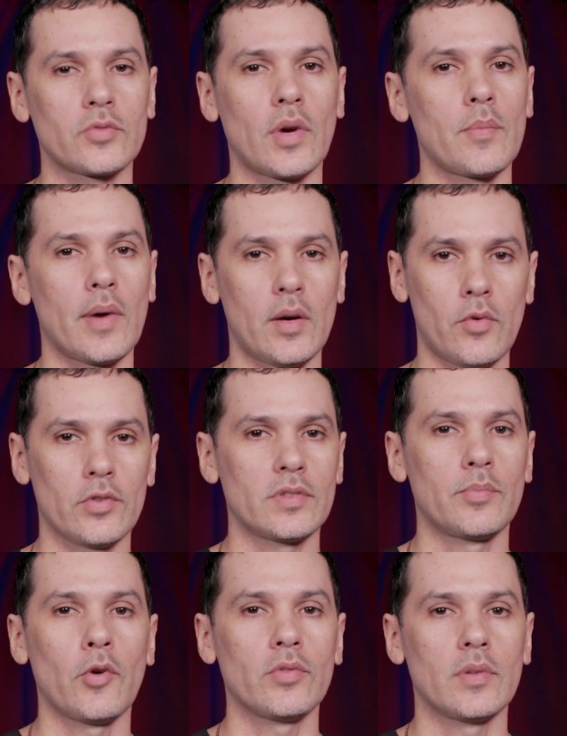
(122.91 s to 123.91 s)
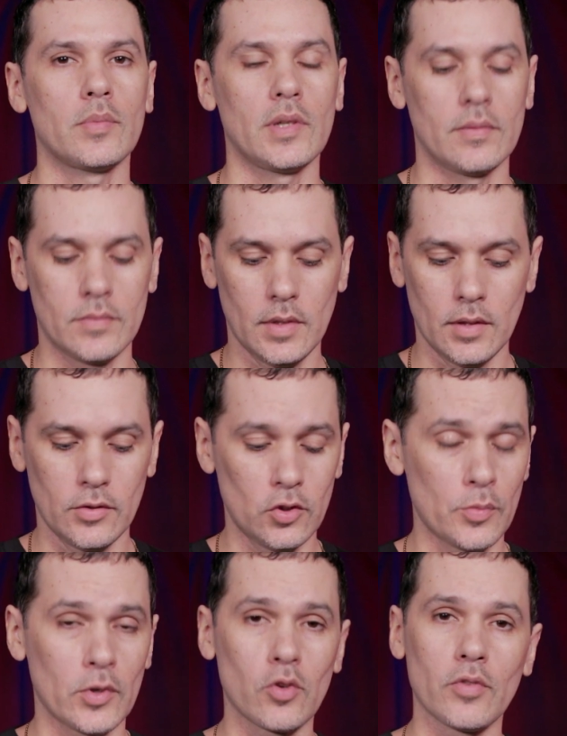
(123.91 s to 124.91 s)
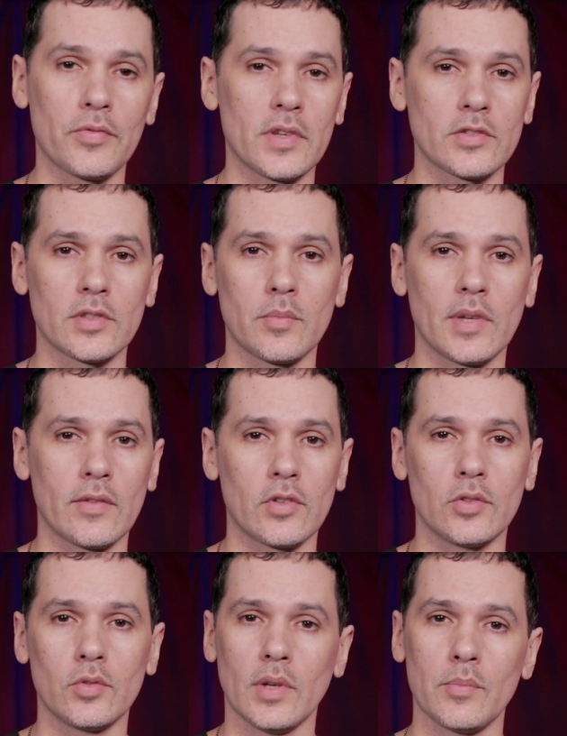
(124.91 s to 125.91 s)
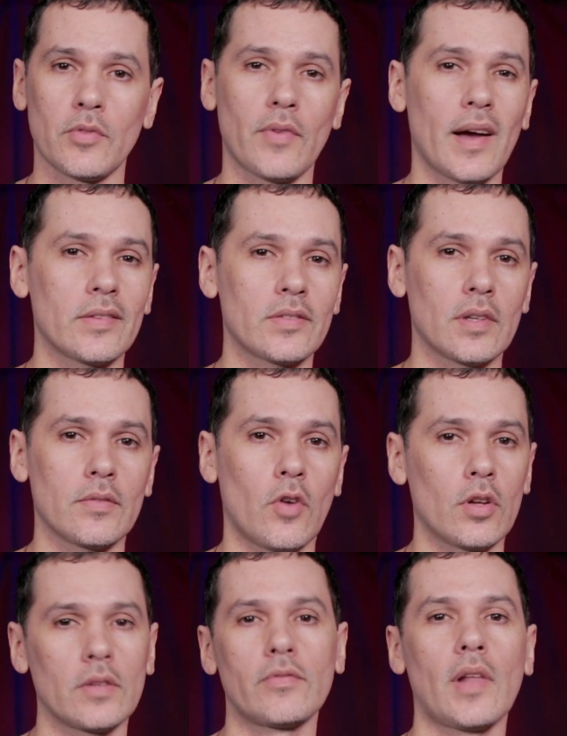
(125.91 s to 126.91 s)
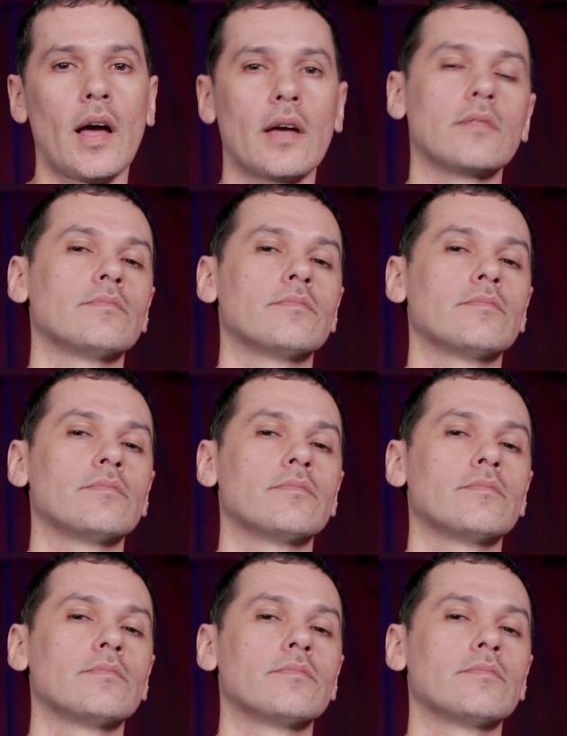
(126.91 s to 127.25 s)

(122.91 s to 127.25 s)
was right back where it's supposed to be. Super cool feature to be able to do improvised stuff on the fly.